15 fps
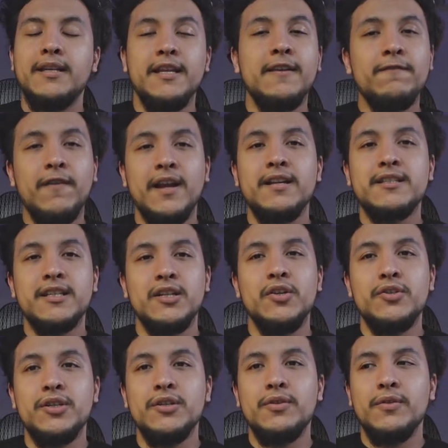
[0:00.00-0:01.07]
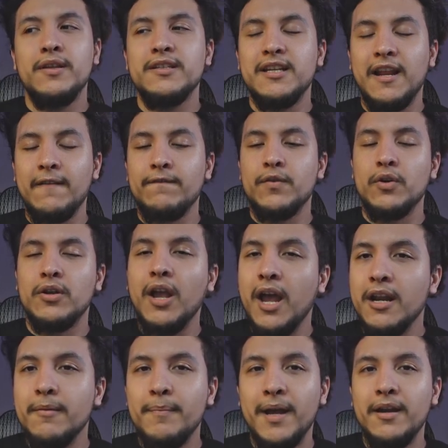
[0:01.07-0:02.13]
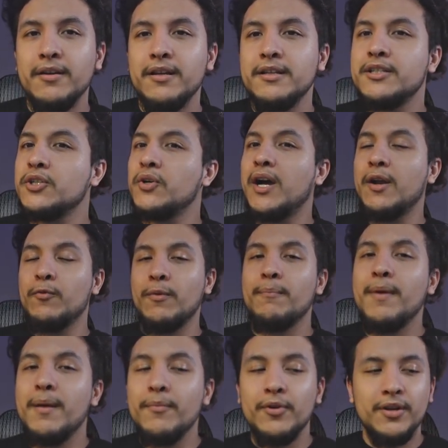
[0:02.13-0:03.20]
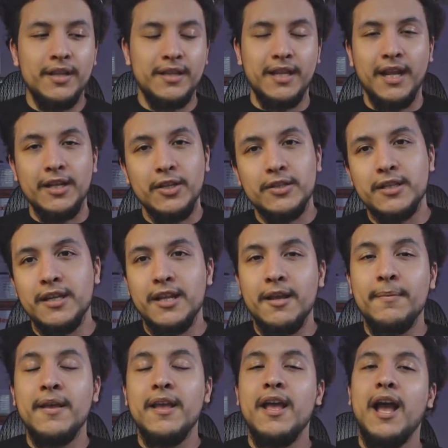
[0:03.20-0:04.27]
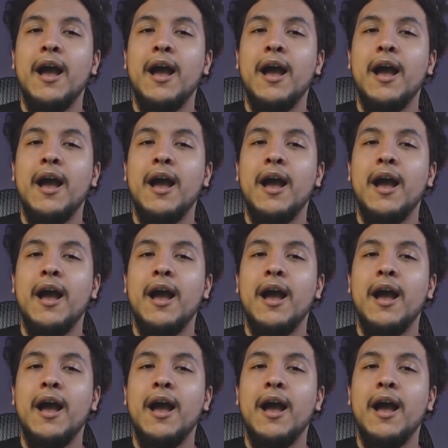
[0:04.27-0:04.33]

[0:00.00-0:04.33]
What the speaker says: did find a solution to this, and I forgot about it until I remembered and I looked it up.